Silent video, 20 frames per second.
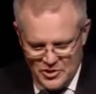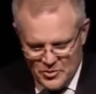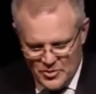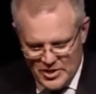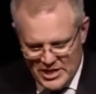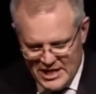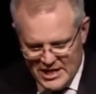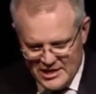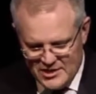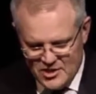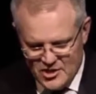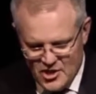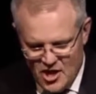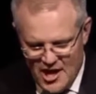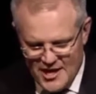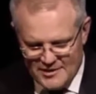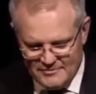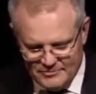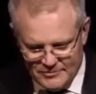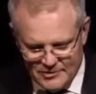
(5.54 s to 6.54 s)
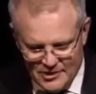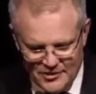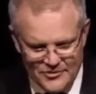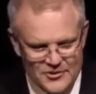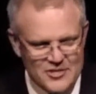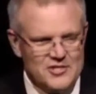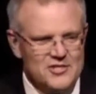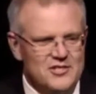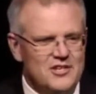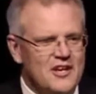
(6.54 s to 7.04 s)
you here tonight on
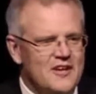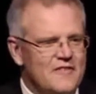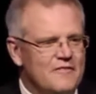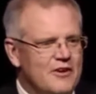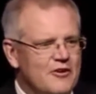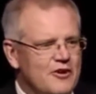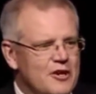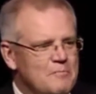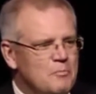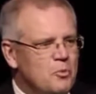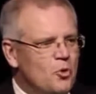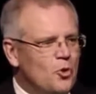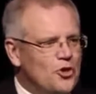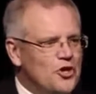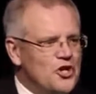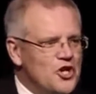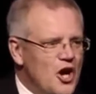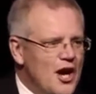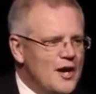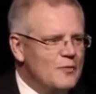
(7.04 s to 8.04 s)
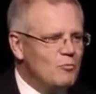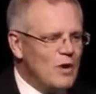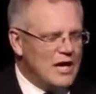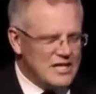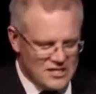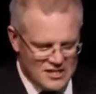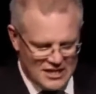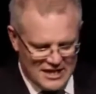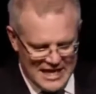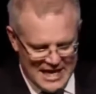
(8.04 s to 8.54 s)
this very important night
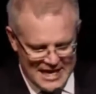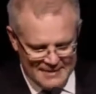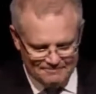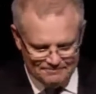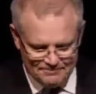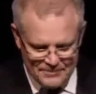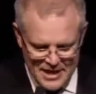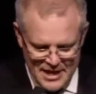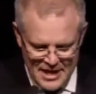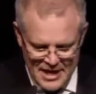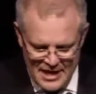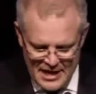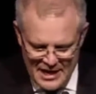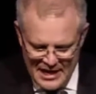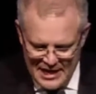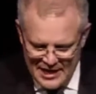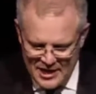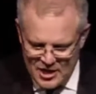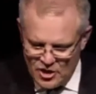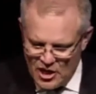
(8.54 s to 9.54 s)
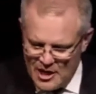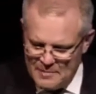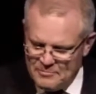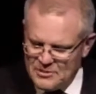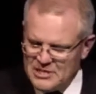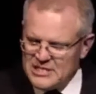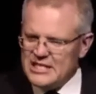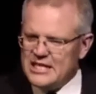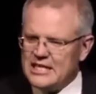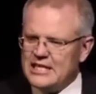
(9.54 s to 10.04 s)
once again. Can I
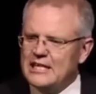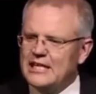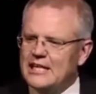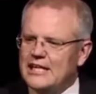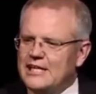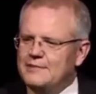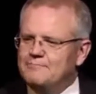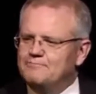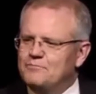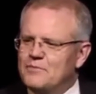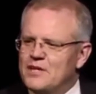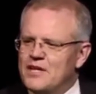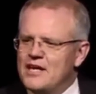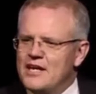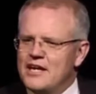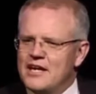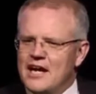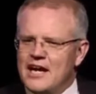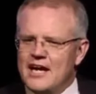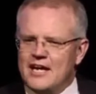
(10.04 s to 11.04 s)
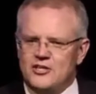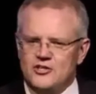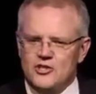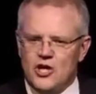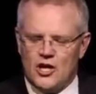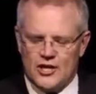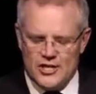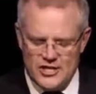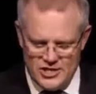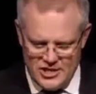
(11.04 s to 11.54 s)
particularly
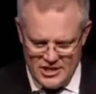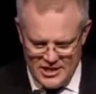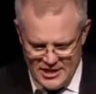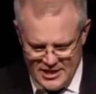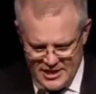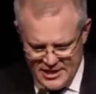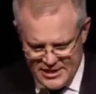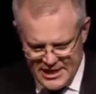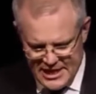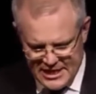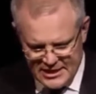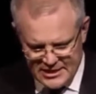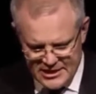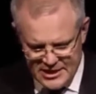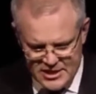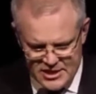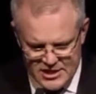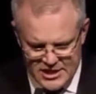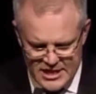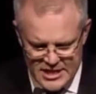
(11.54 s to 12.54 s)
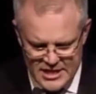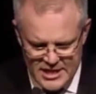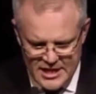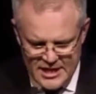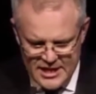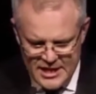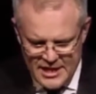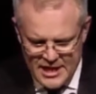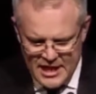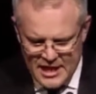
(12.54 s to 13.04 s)
acknowledge His Excellency
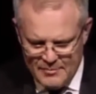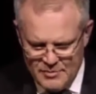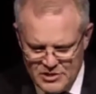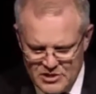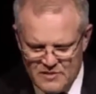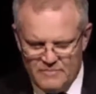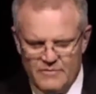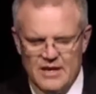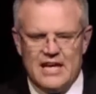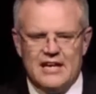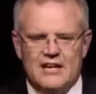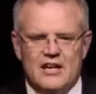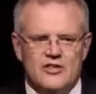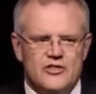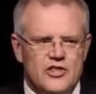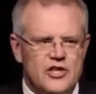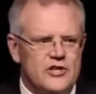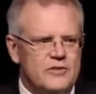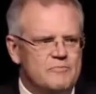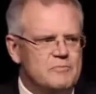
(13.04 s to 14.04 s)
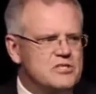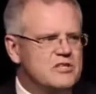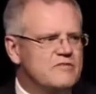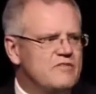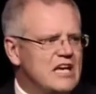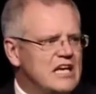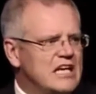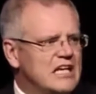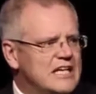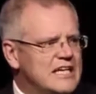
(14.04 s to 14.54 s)
Mr
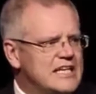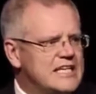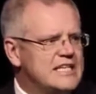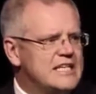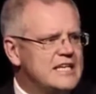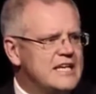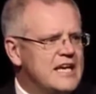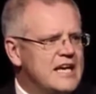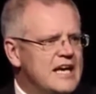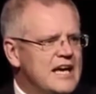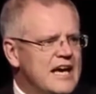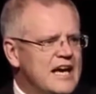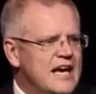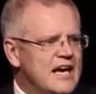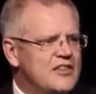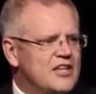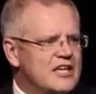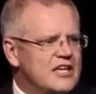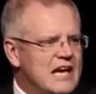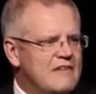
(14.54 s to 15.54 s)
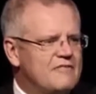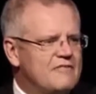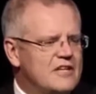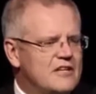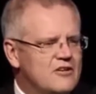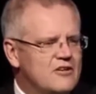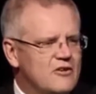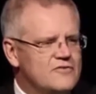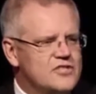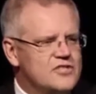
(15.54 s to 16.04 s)
Van Lee, the
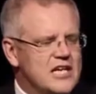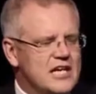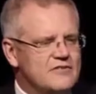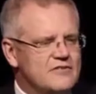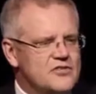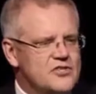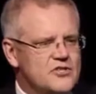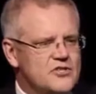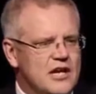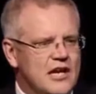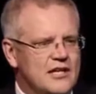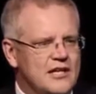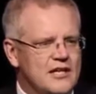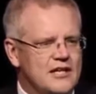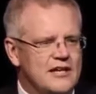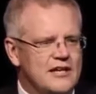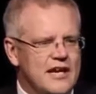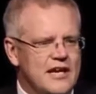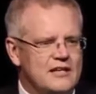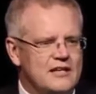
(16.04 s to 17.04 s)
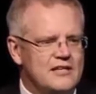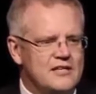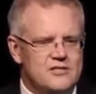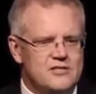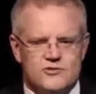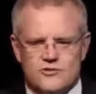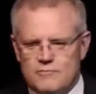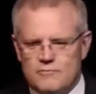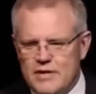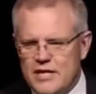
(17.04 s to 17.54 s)
Governor of South Australia, and
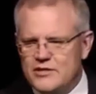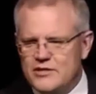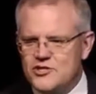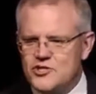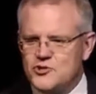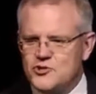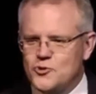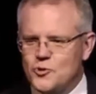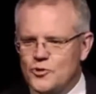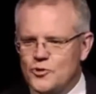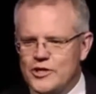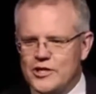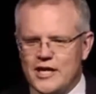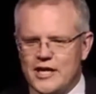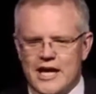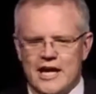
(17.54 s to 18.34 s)
his tremendous story,